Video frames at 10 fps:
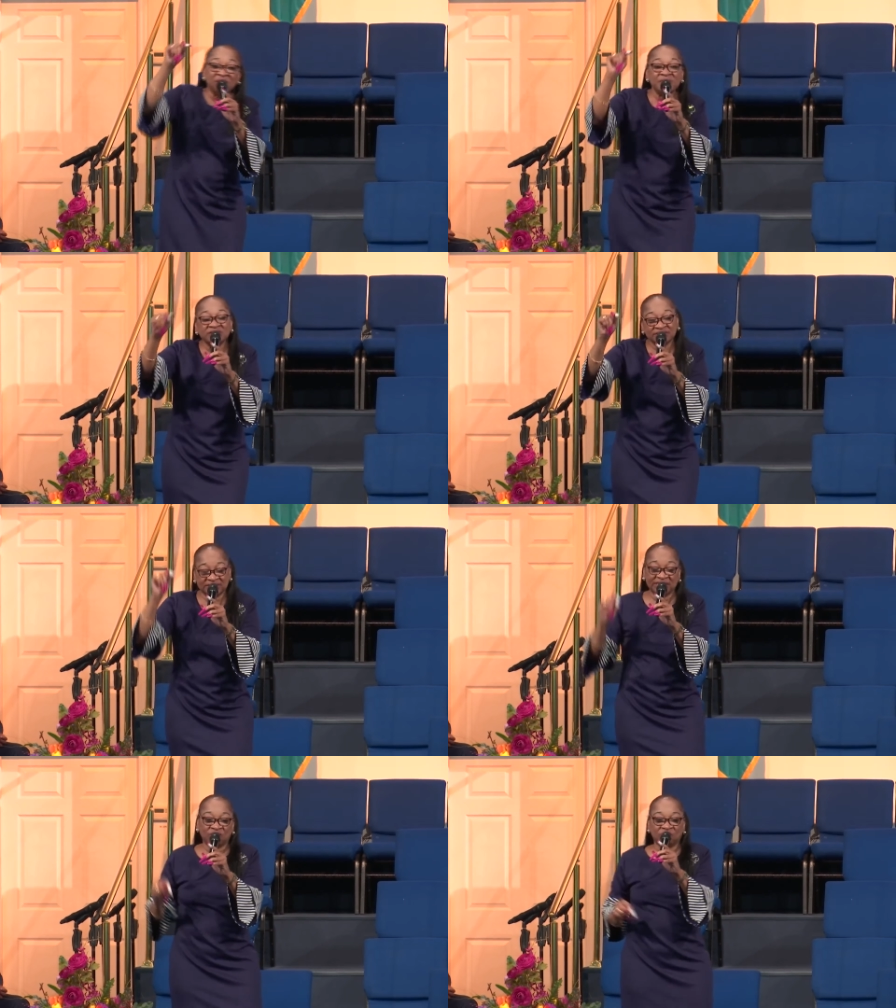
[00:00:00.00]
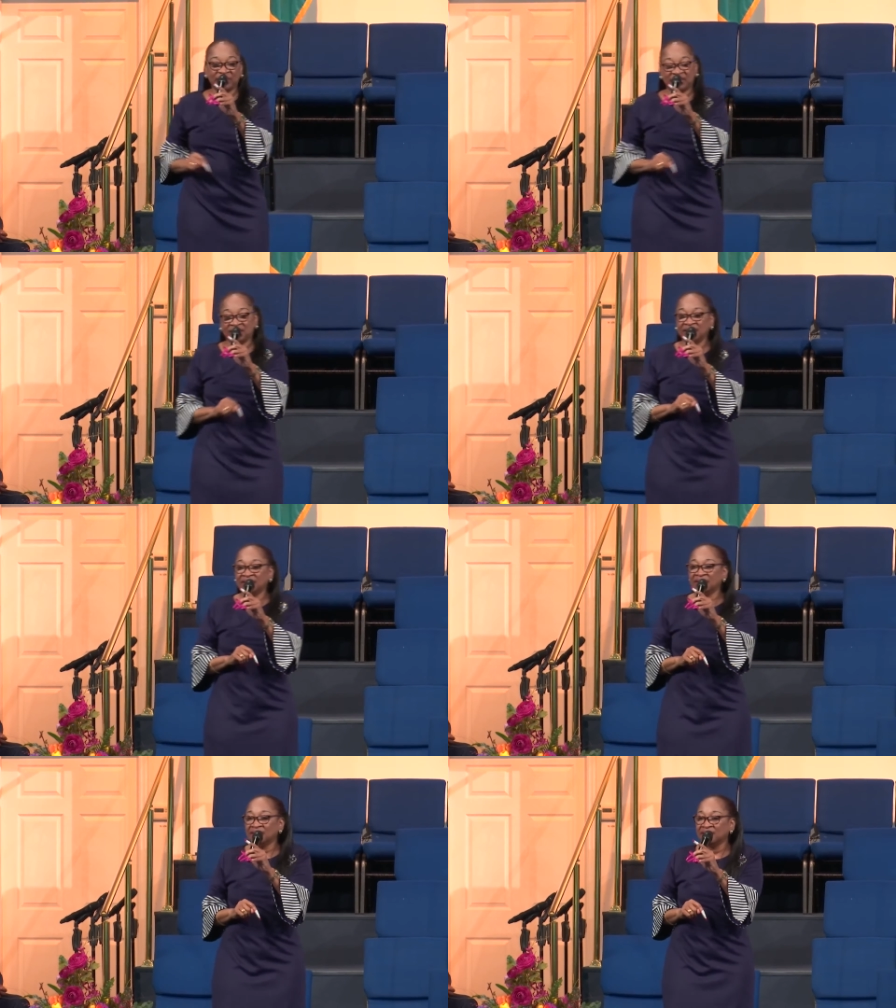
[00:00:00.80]
mercy on me.
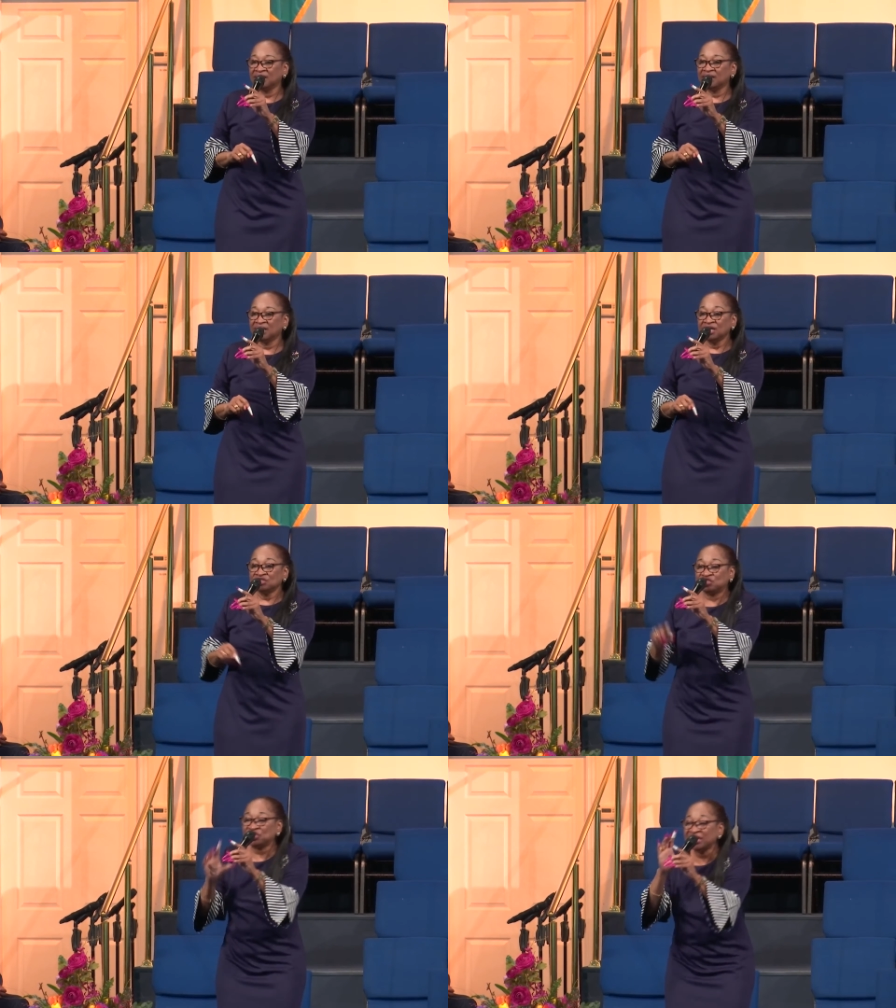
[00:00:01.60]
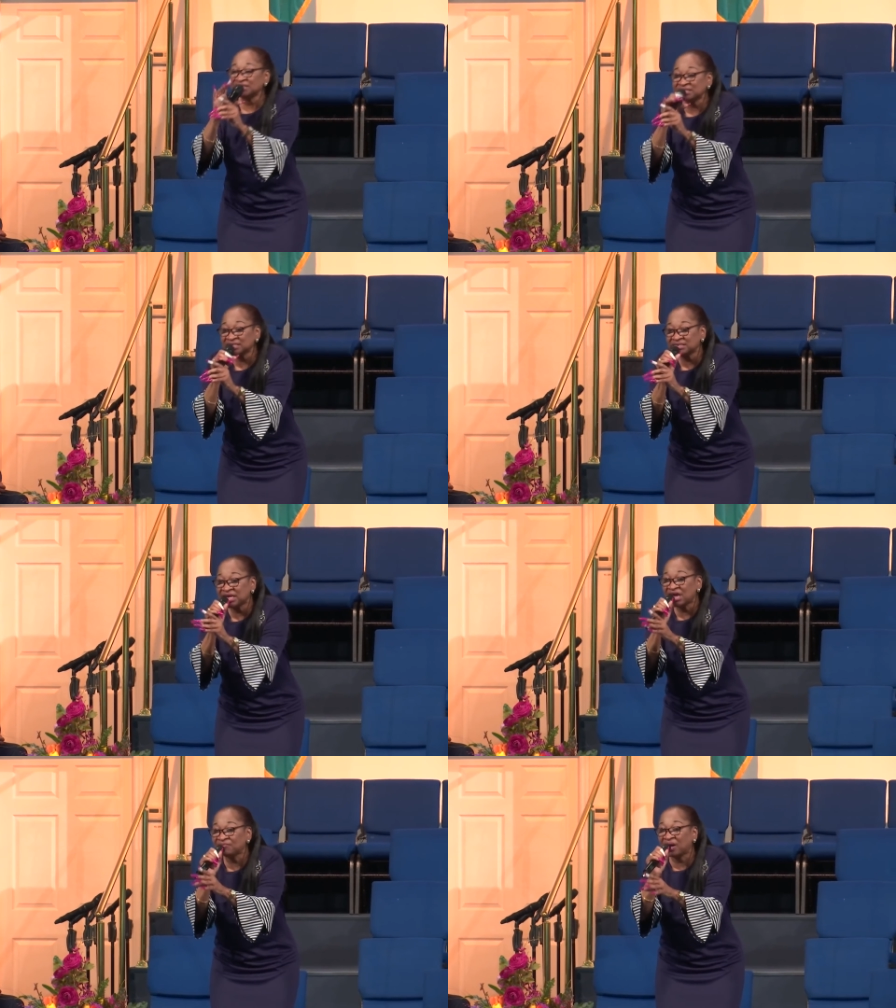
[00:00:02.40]
Jesus,
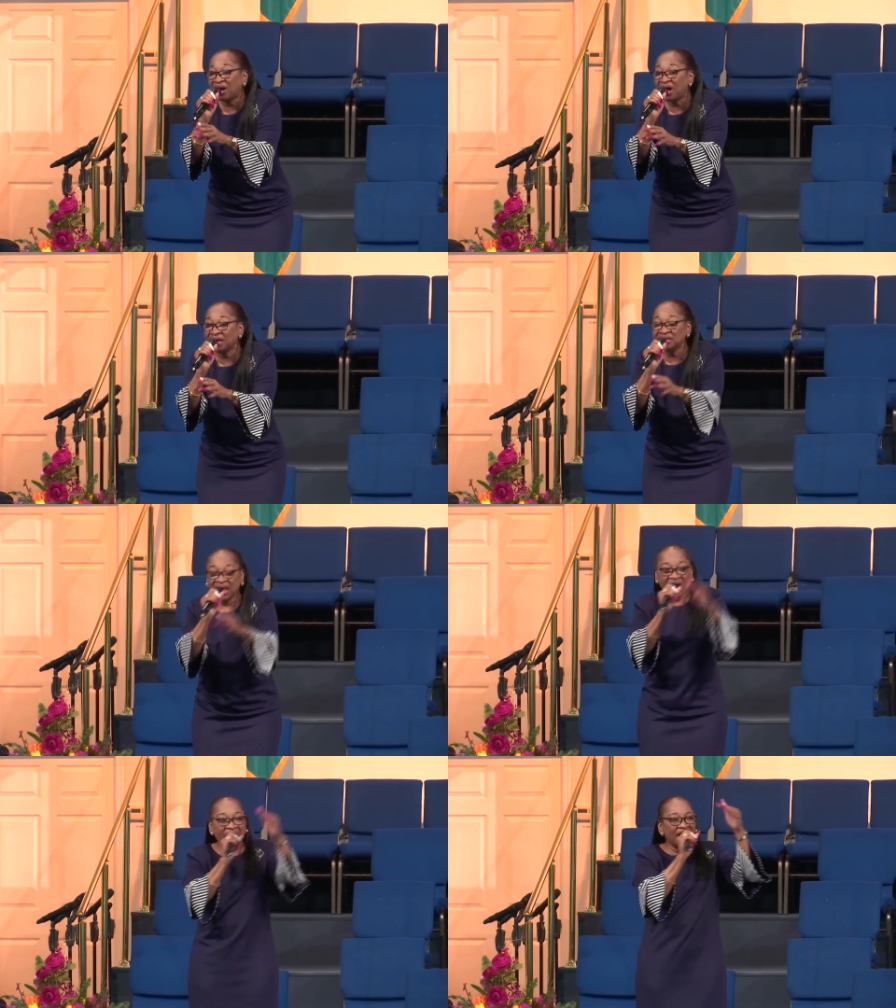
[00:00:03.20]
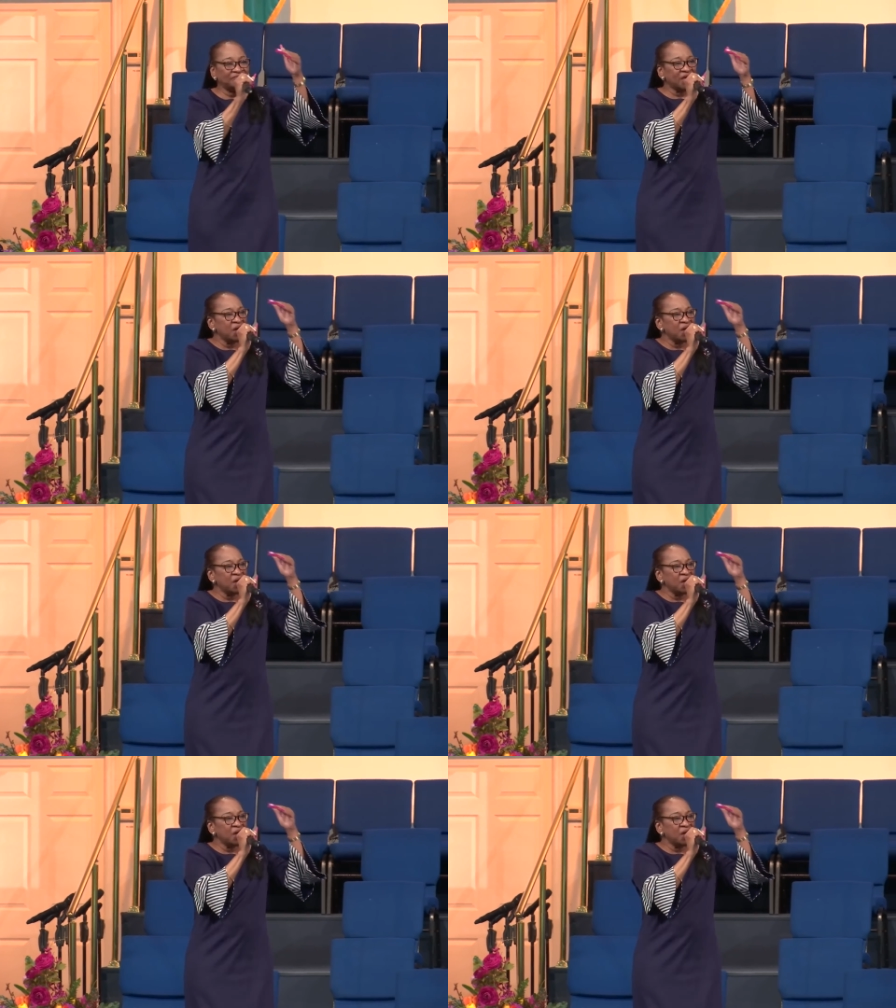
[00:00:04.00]
son of God, have